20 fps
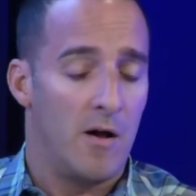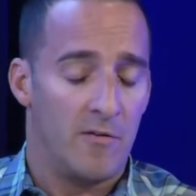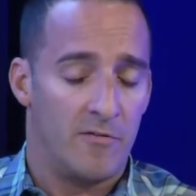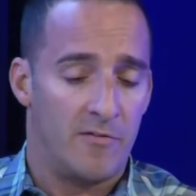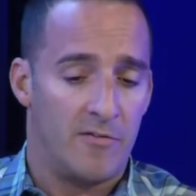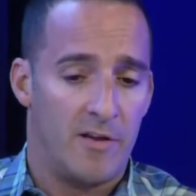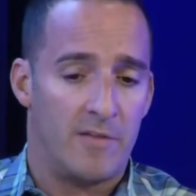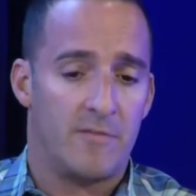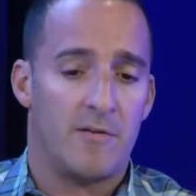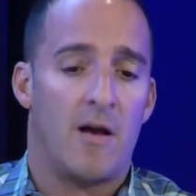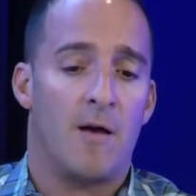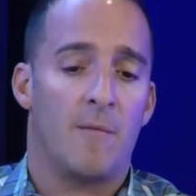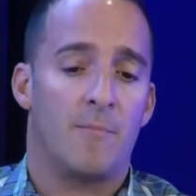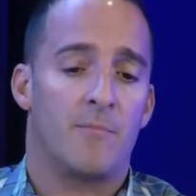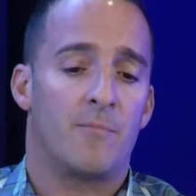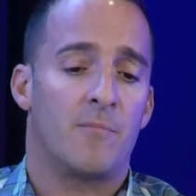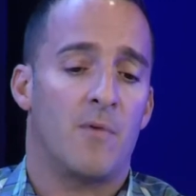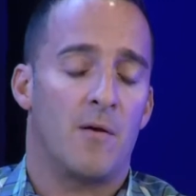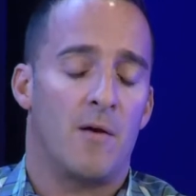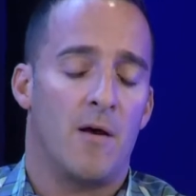
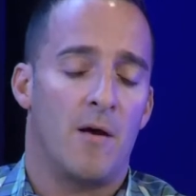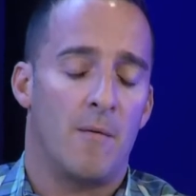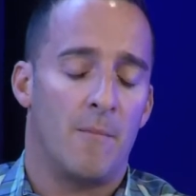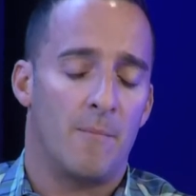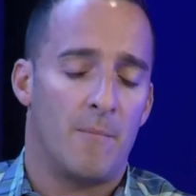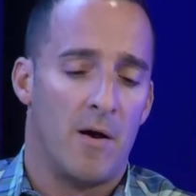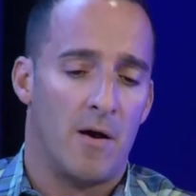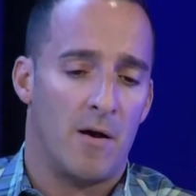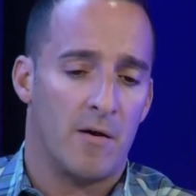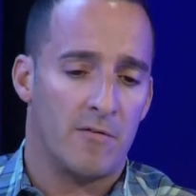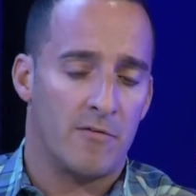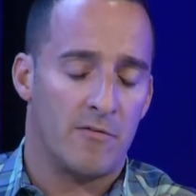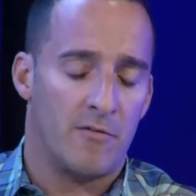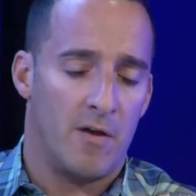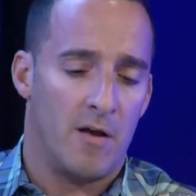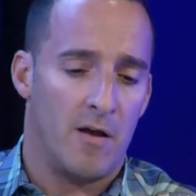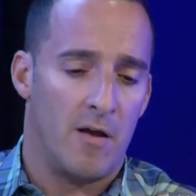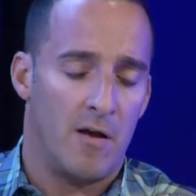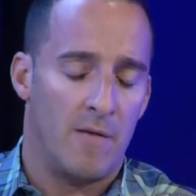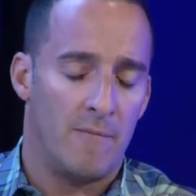set-top box
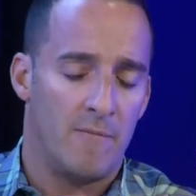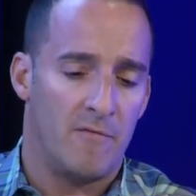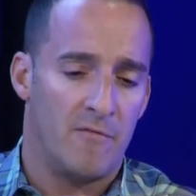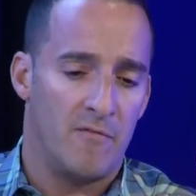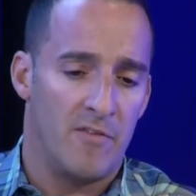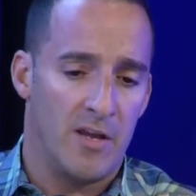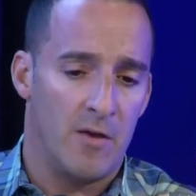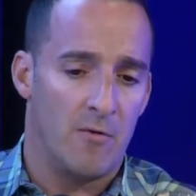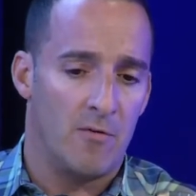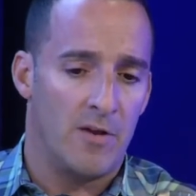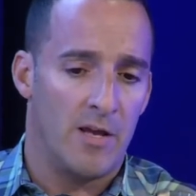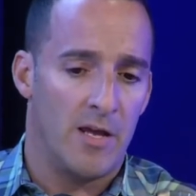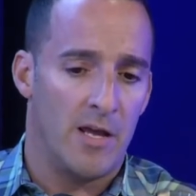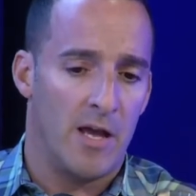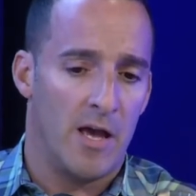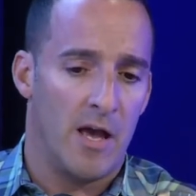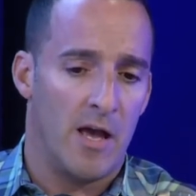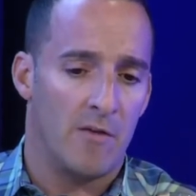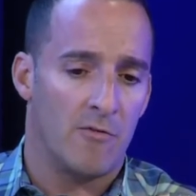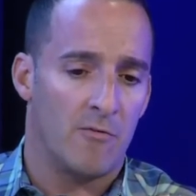
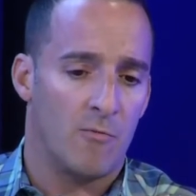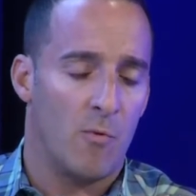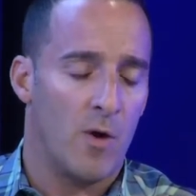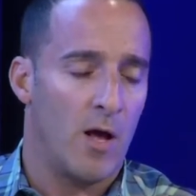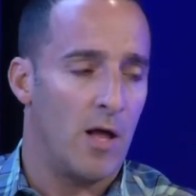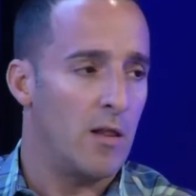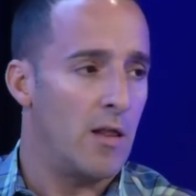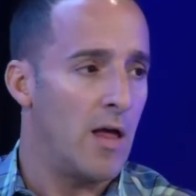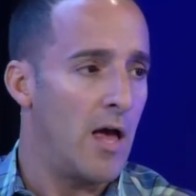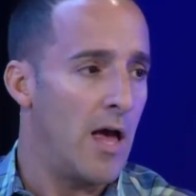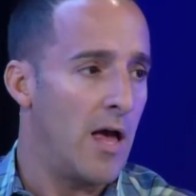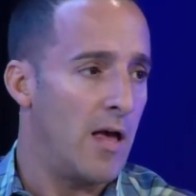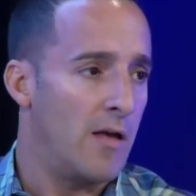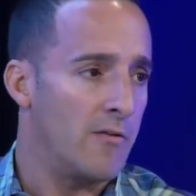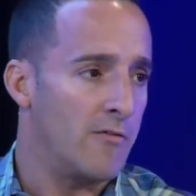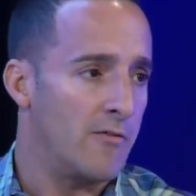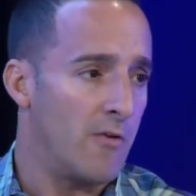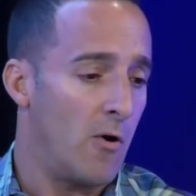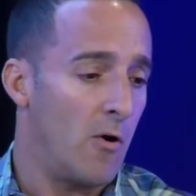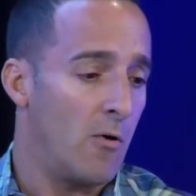VOD, as well
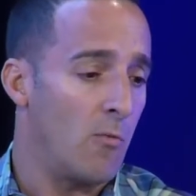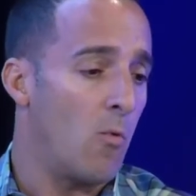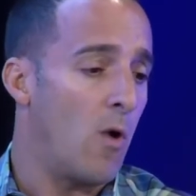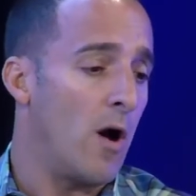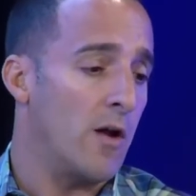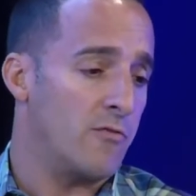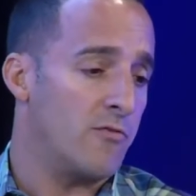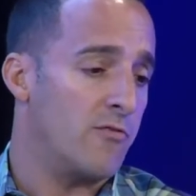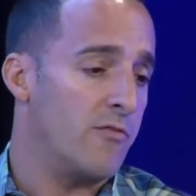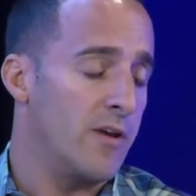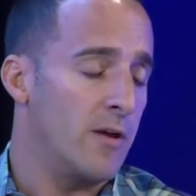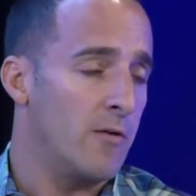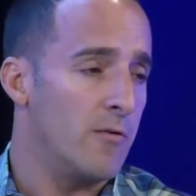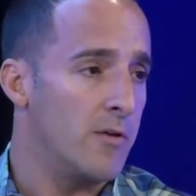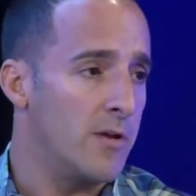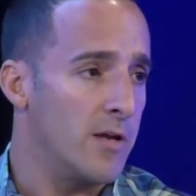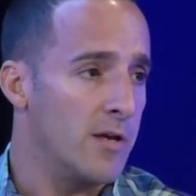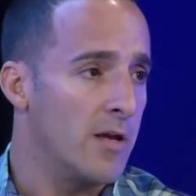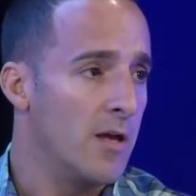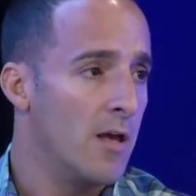as our watch
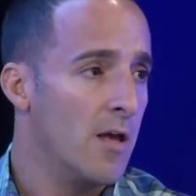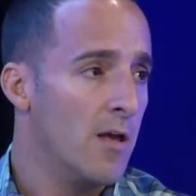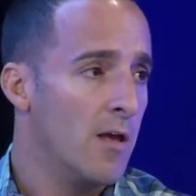VOD.